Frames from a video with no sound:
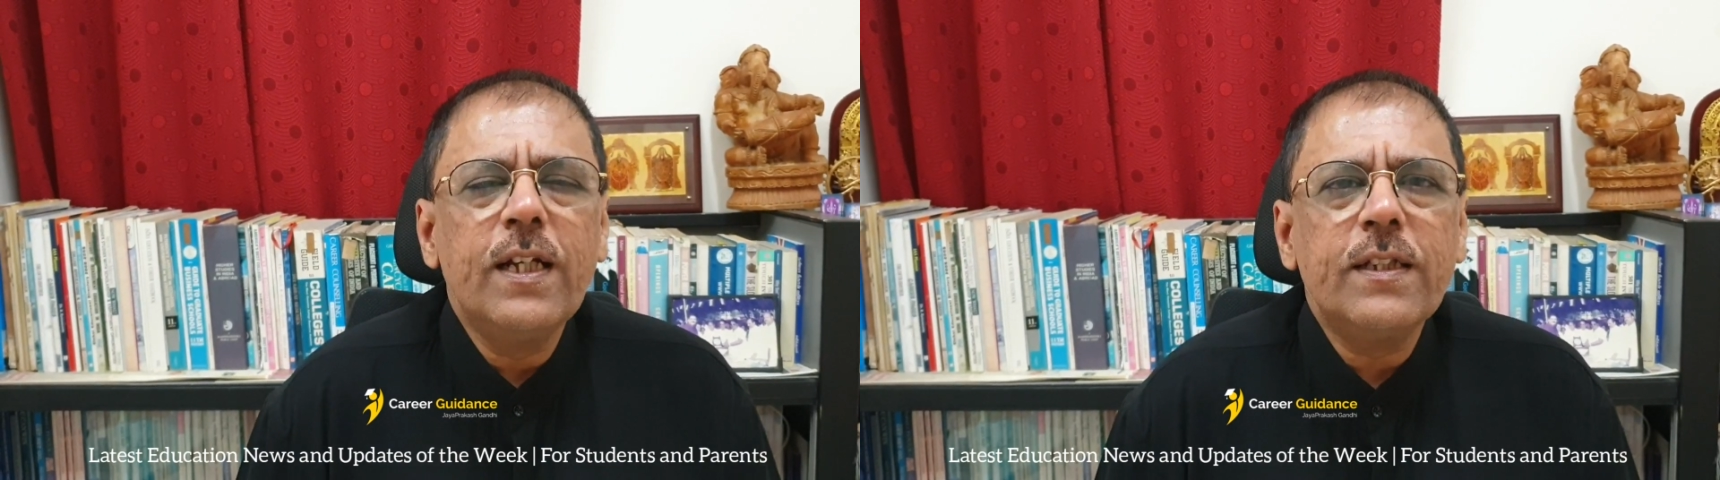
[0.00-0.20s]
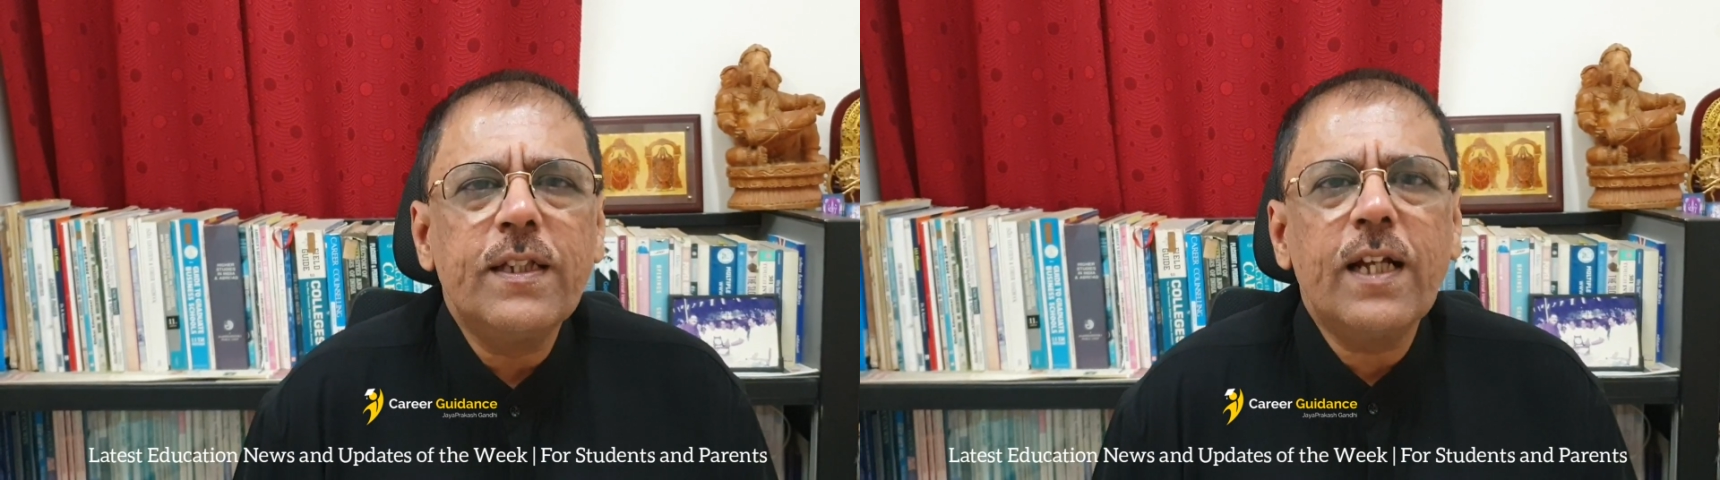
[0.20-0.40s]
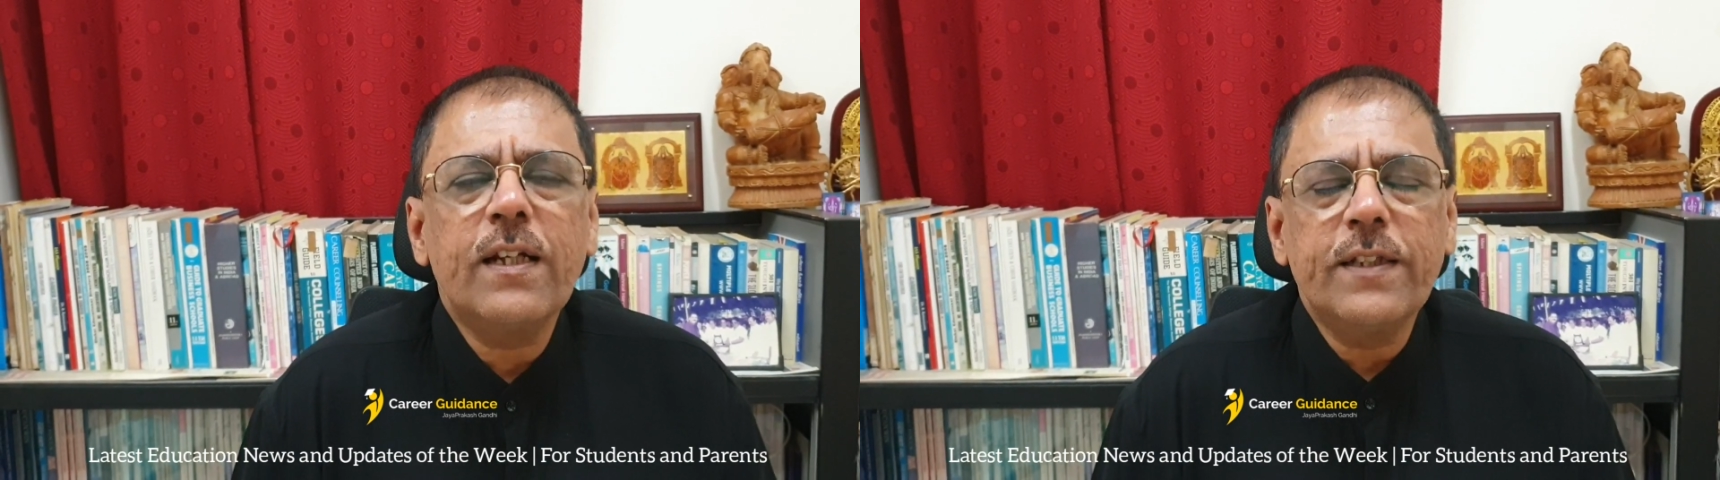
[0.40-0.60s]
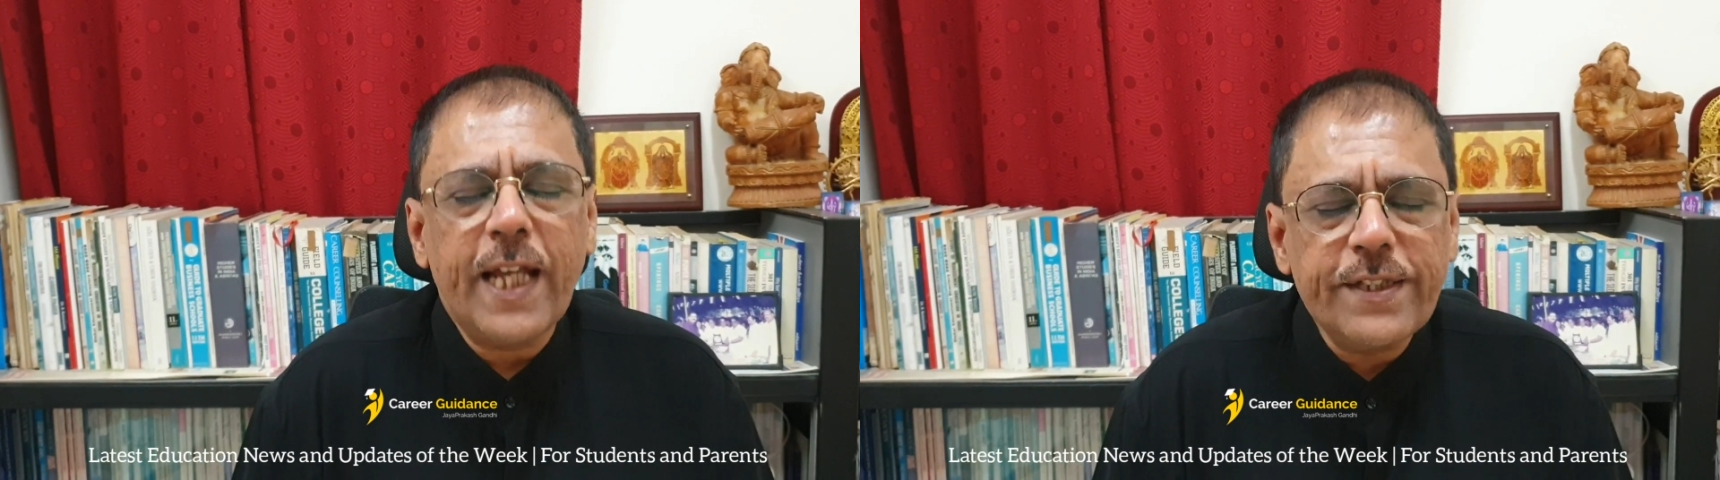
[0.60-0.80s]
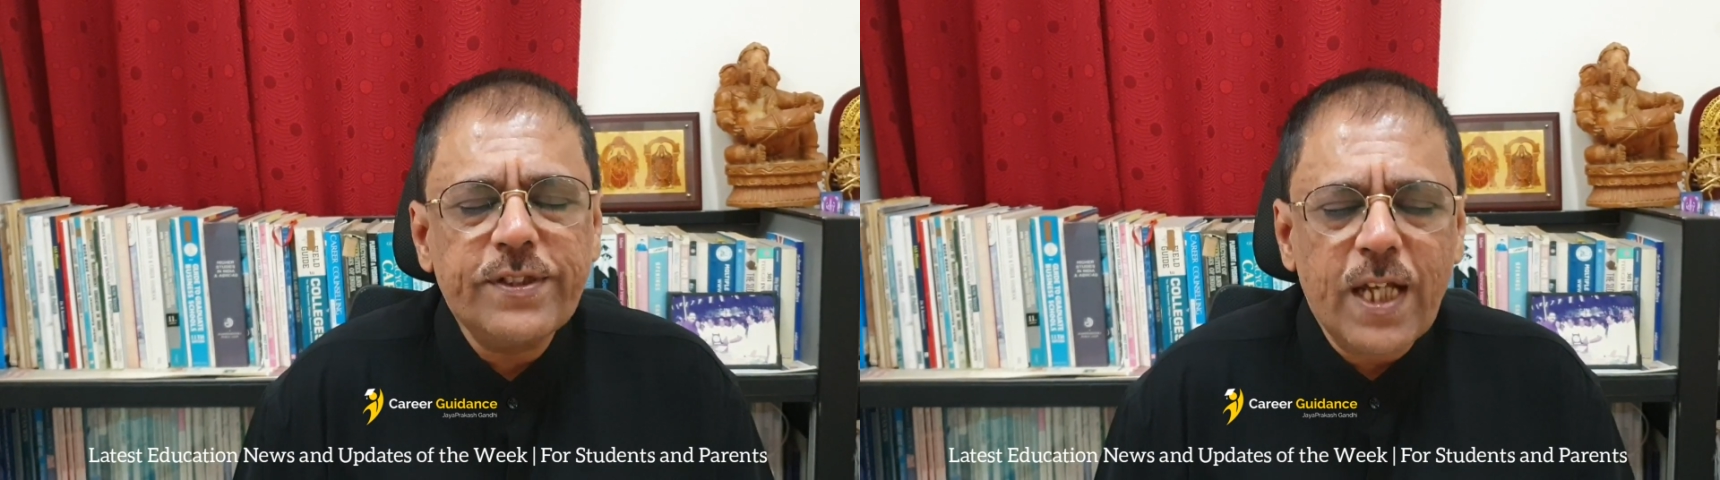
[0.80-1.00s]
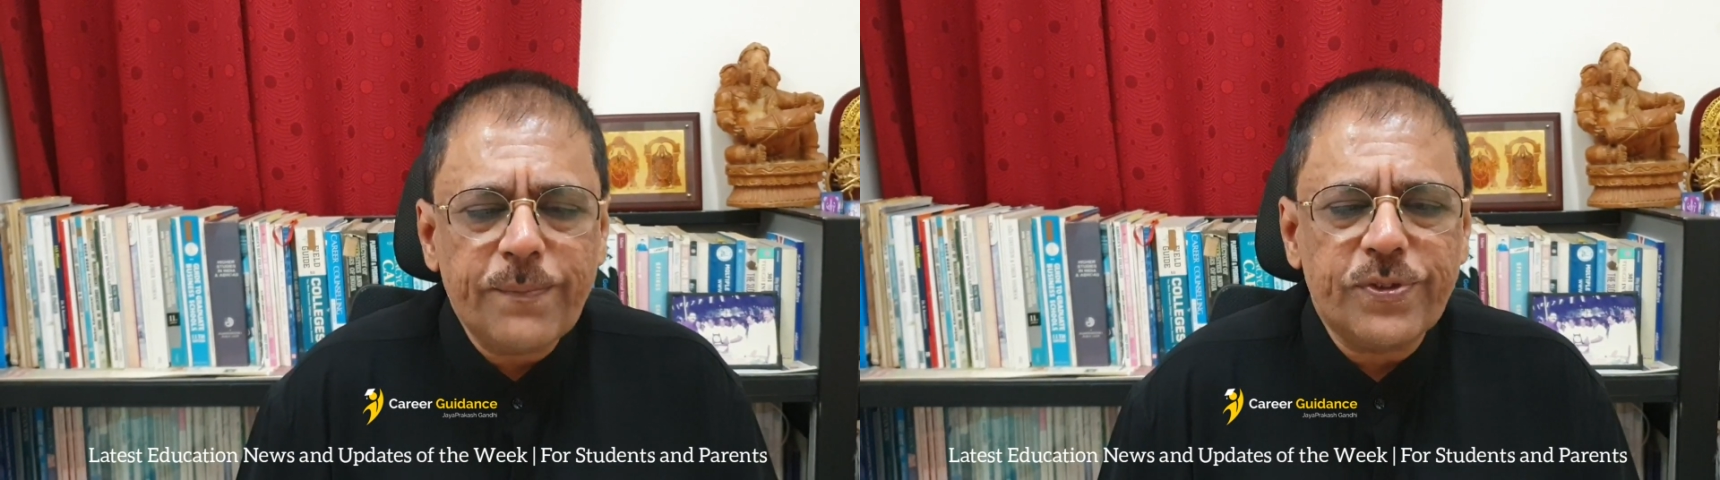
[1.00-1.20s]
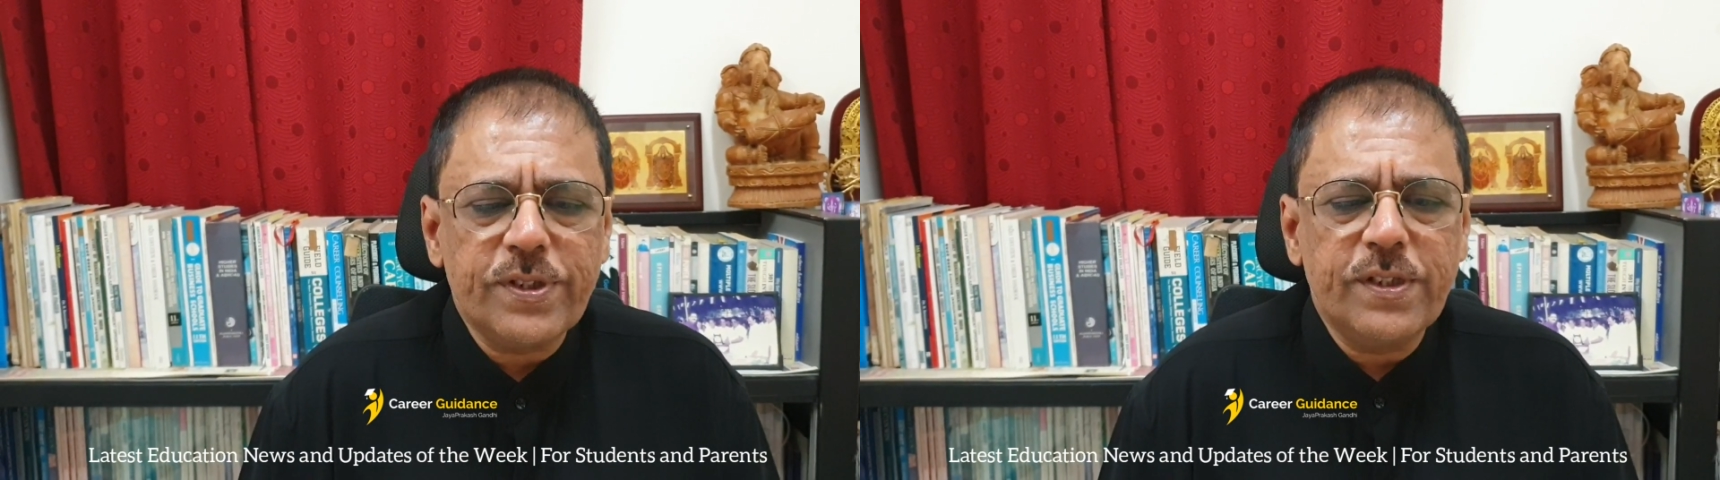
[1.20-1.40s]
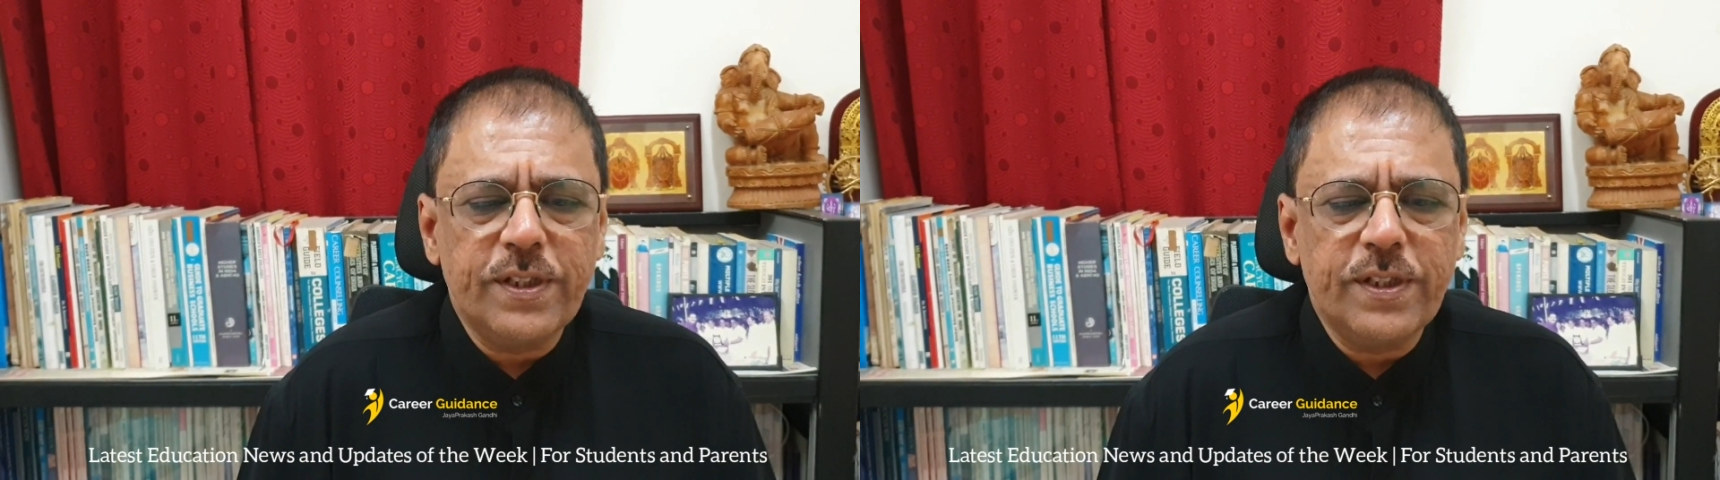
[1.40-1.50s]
that the exams,